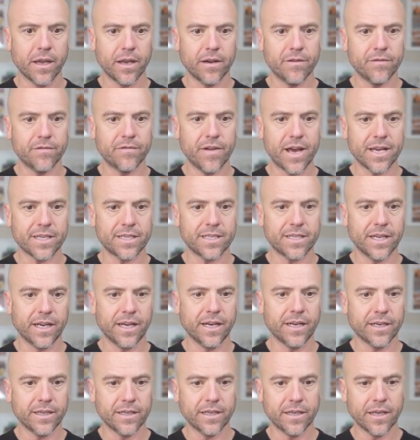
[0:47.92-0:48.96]

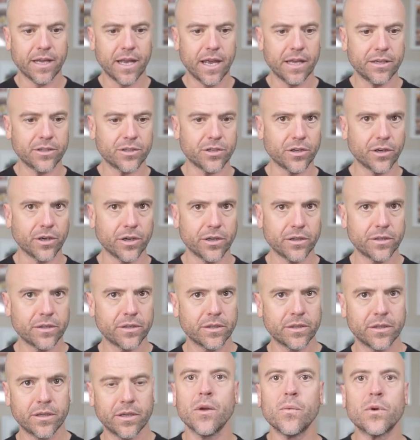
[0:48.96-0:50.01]
Investing, enter.
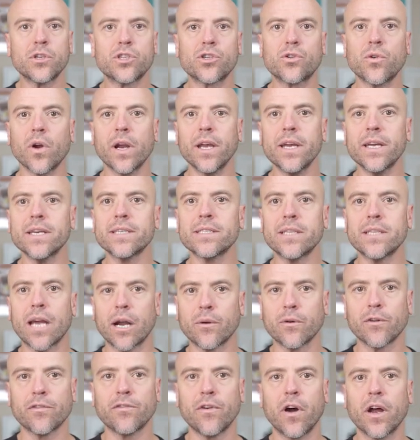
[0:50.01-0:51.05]
What's great is that
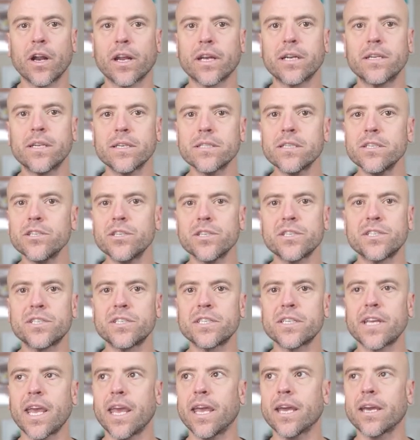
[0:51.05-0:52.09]
Rephonic doesn't just
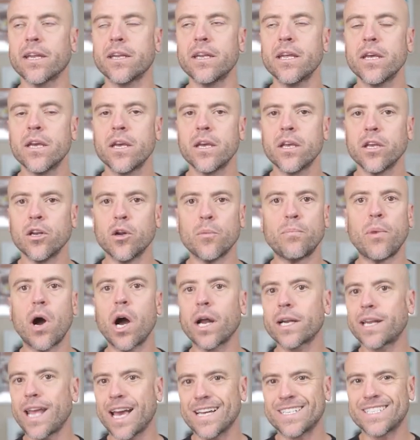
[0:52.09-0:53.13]
scan
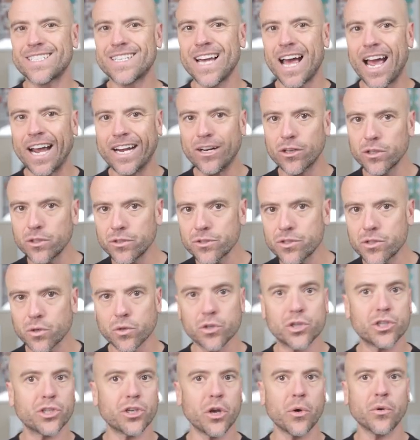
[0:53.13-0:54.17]
podcast titles or
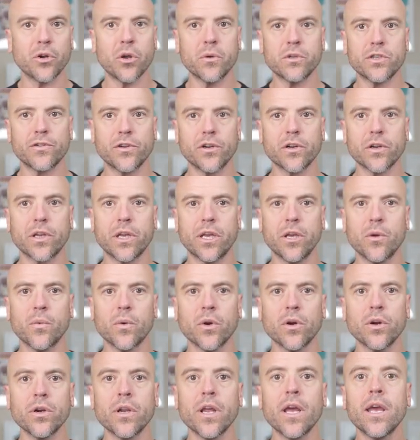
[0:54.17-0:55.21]
show notes for your
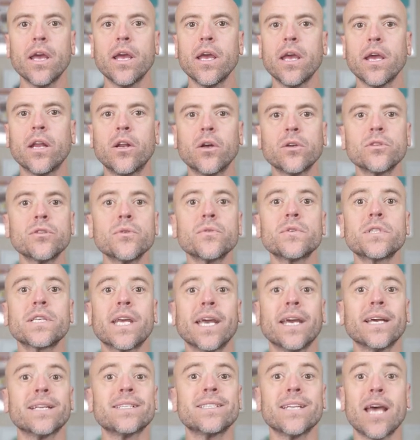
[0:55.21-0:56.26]
keyword. It also
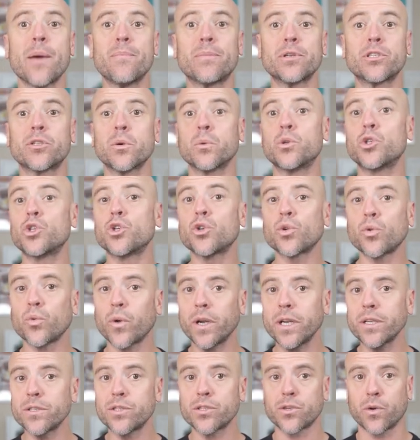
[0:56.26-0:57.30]
scans episode
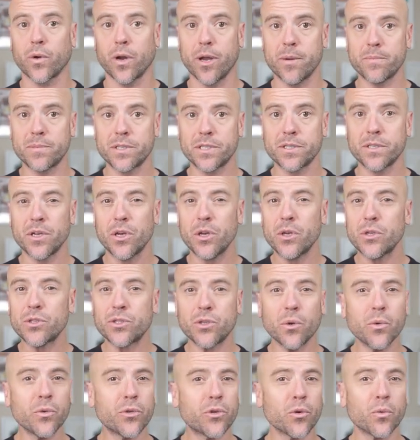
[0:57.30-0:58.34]
transcripts.
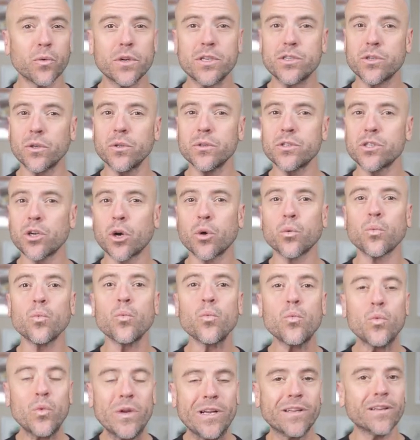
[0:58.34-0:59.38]
So the results are
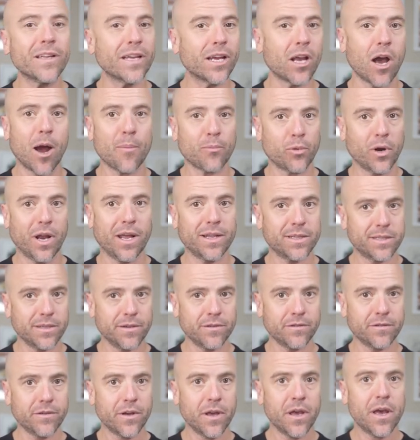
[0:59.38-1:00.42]
really
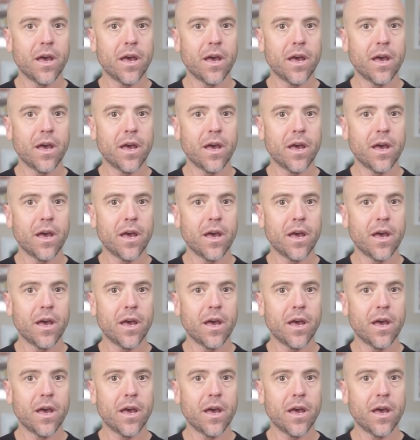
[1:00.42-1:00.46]
comprehensive.